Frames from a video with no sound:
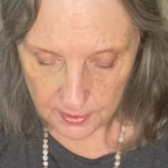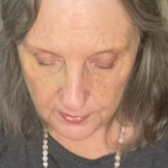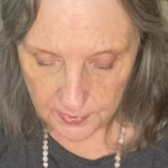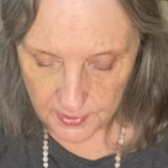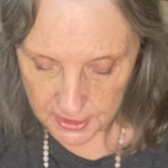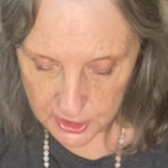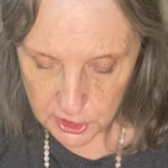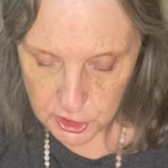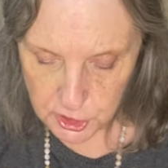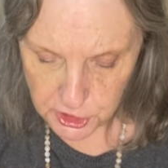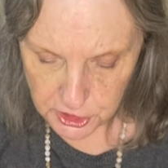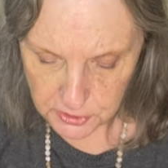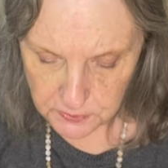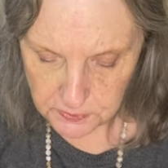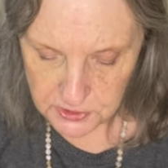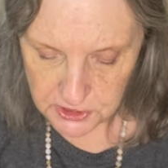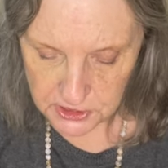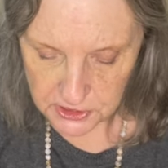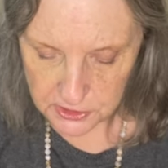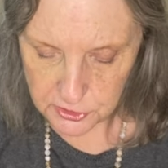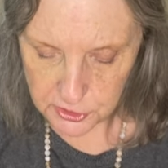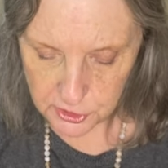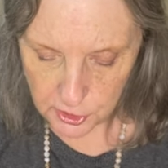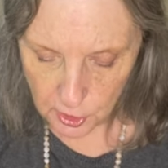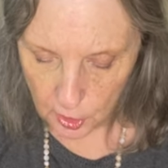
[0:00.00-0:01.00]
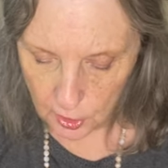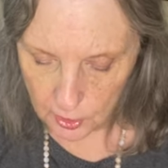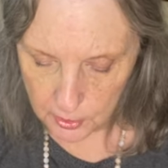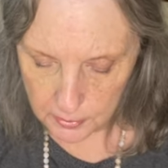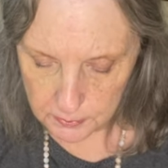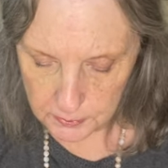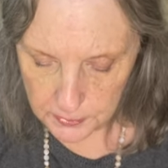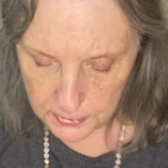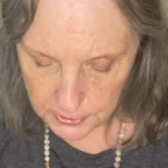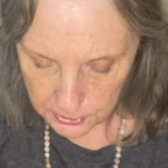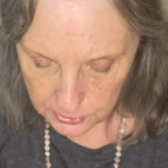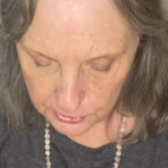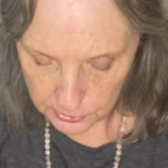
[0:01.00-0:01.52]
The Egyptians are
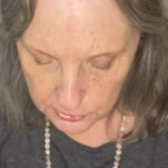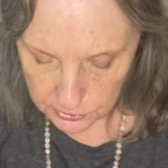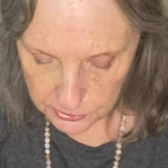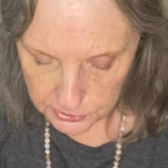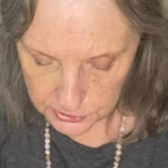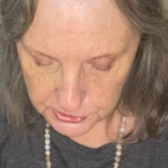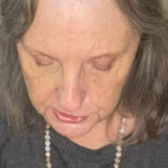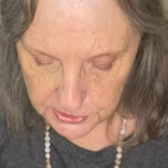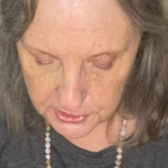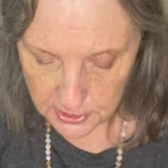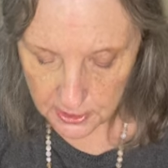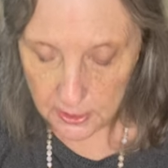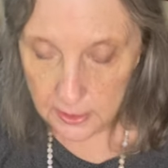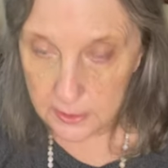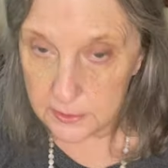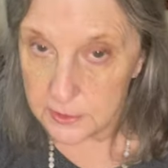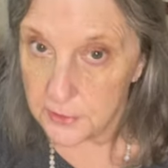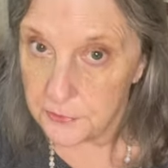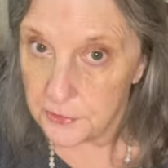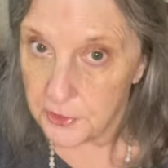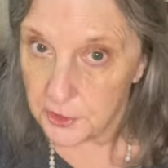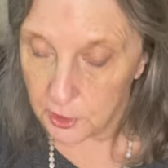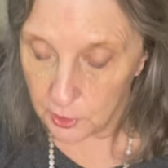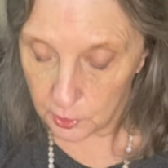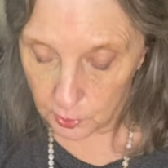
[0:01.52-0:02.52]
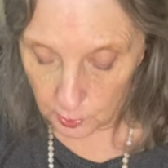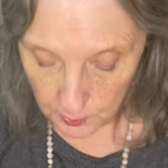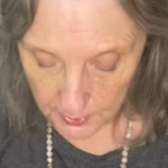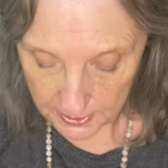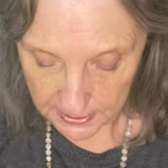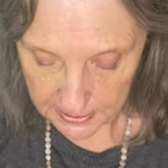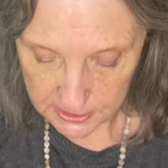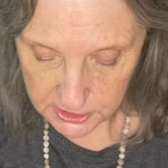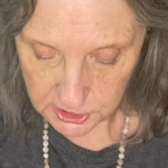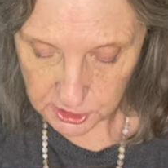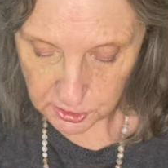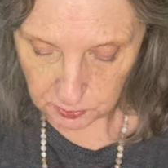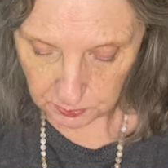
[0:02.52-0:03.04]
amused that the
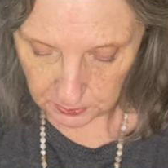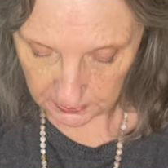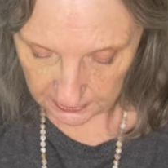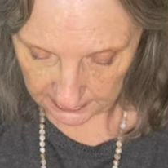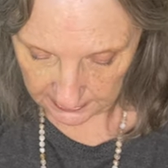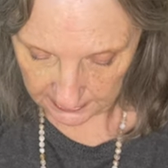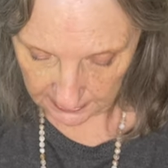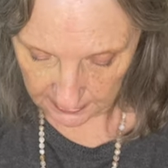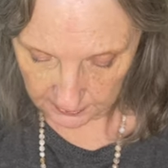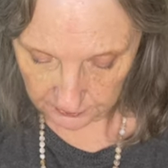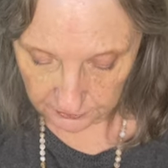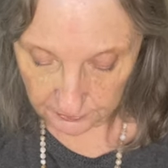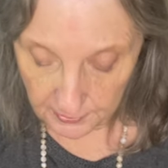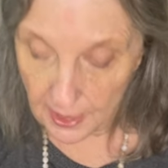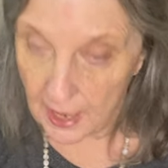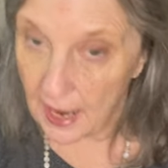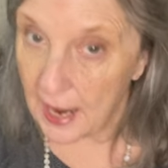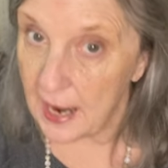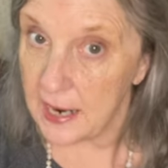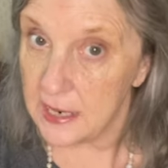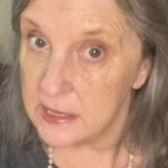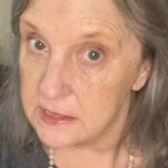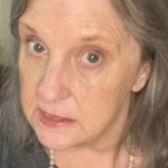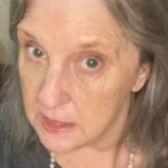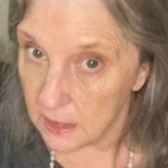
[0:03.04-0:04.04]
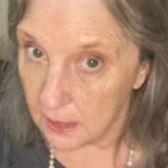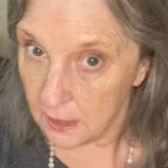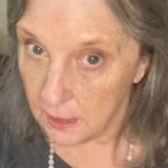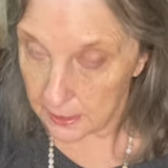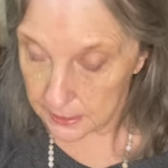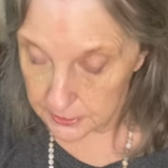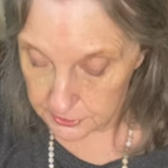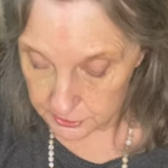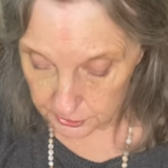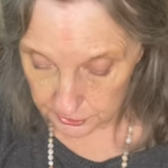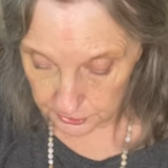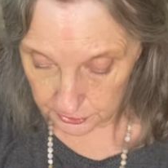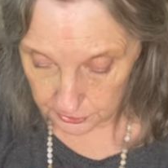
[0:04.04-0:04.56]
Greeks believe, as
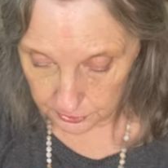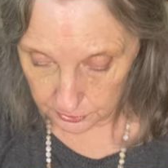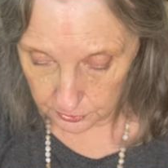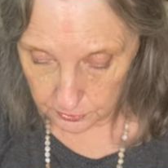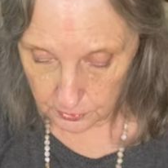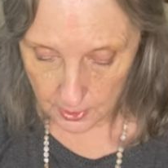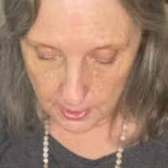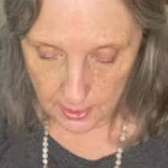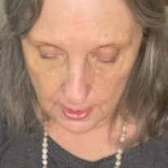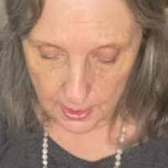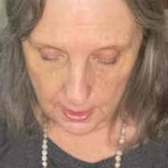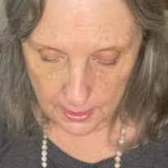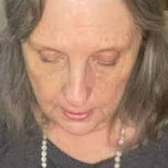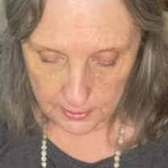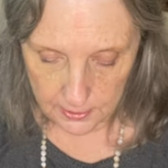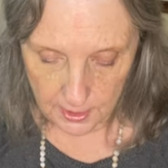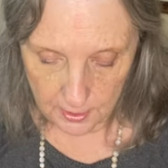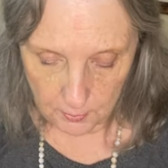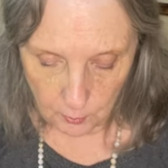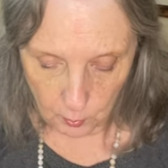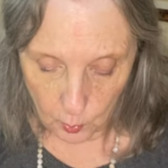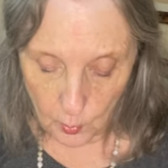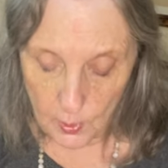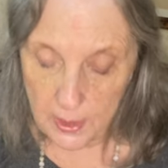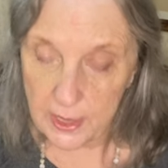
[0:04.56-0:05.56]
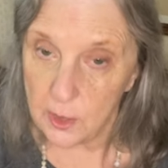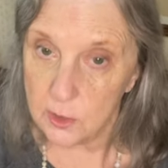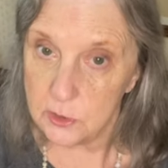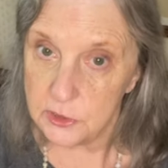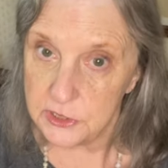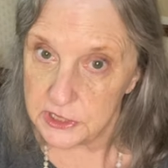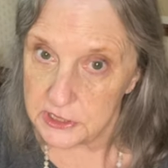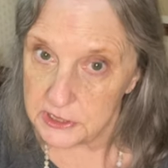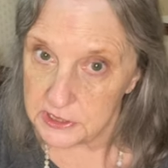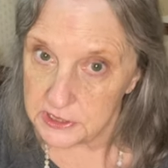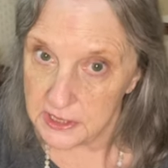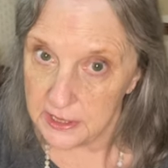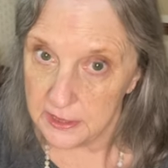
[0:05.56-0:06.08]
I do, that we are
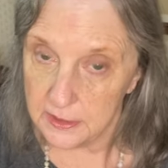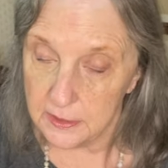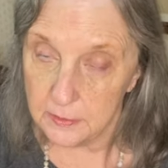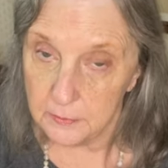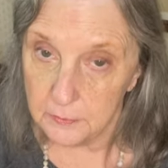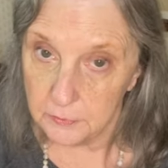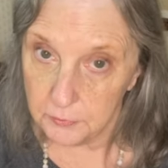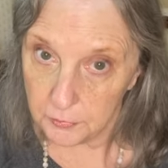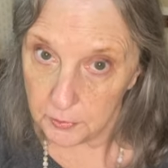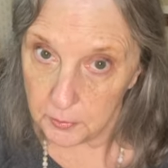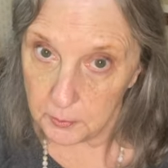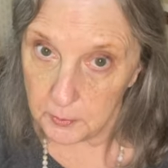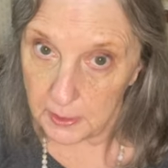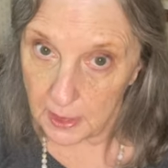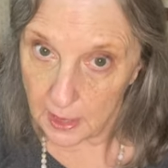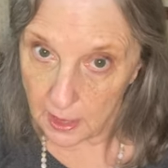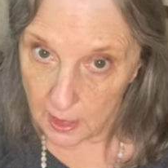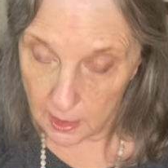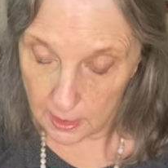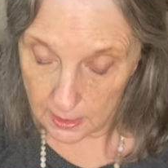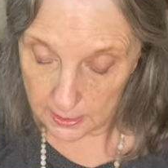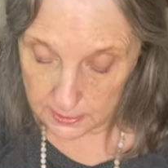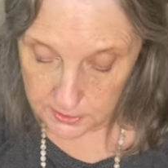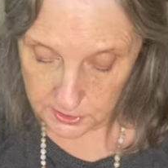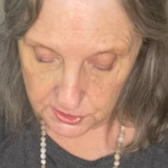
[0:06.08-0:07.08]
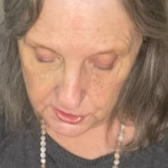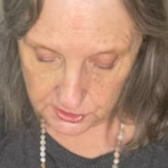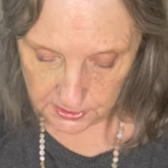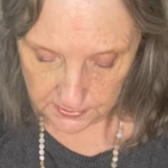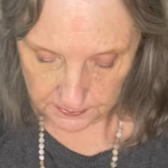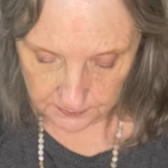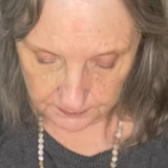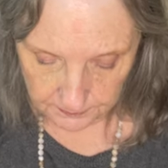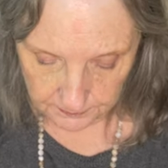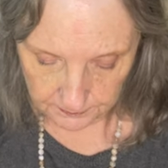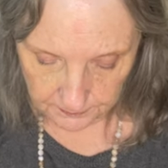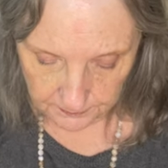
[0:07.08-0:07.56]
descended from gods.